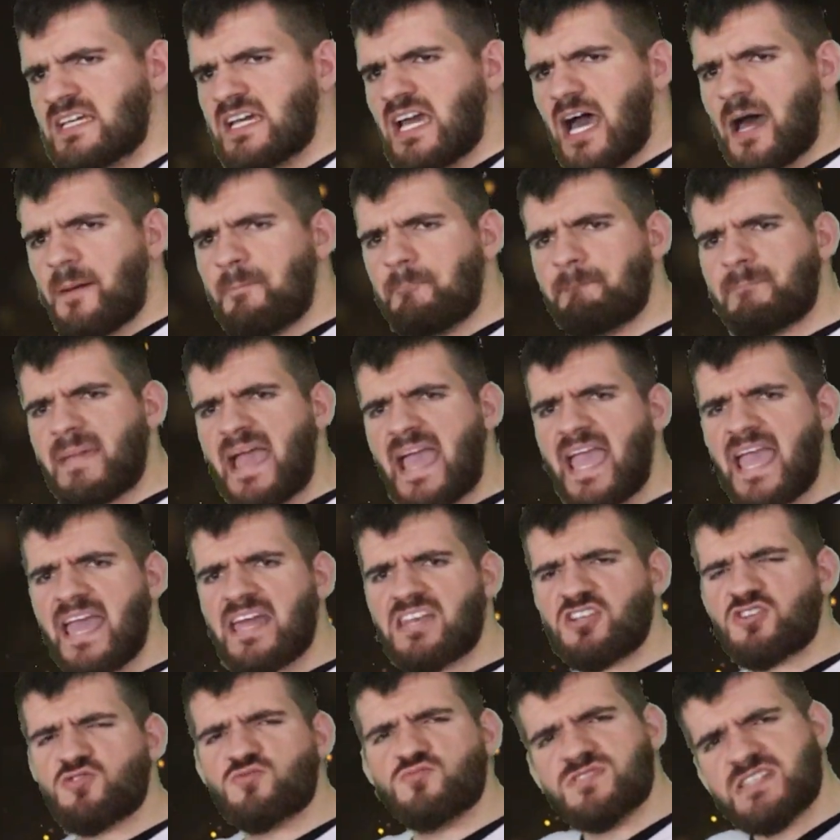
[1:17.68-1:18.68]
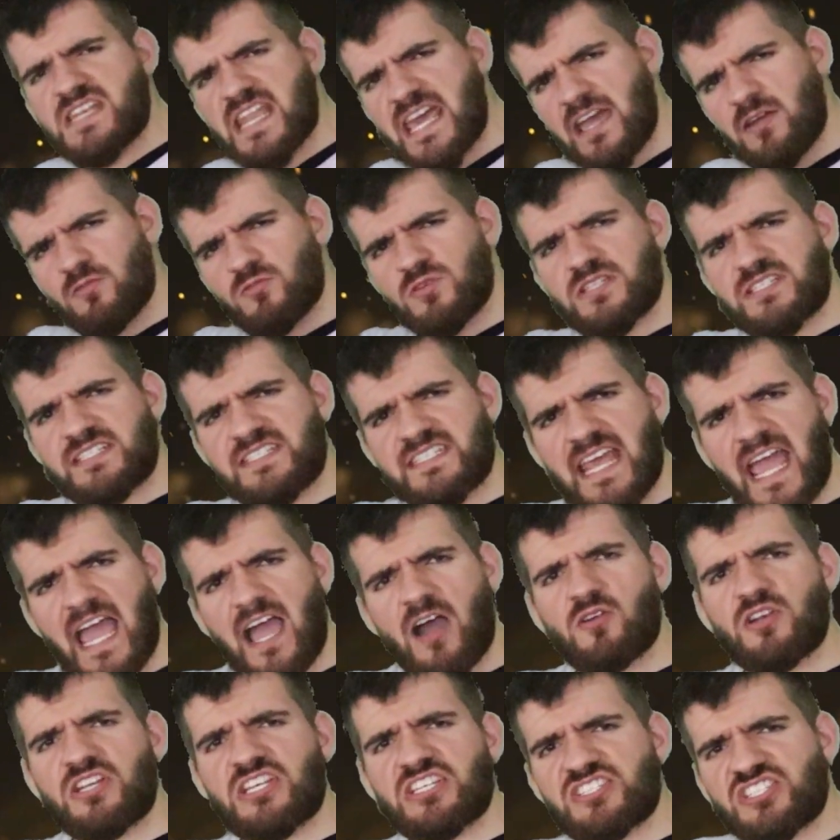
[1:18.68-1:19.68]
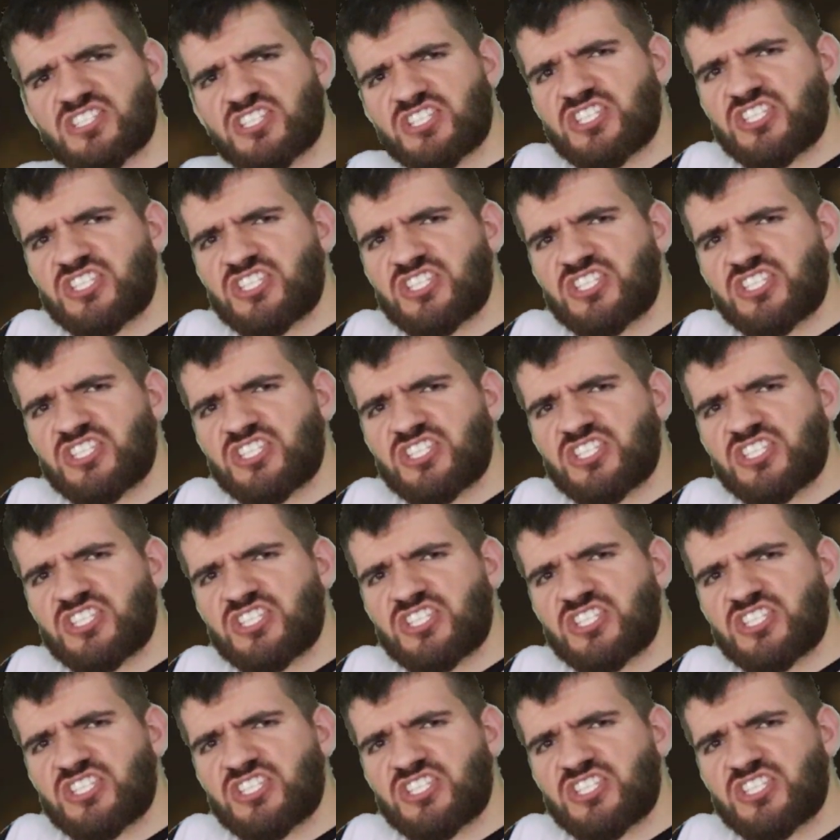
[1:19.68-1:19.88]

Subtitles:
a man who narrowed down his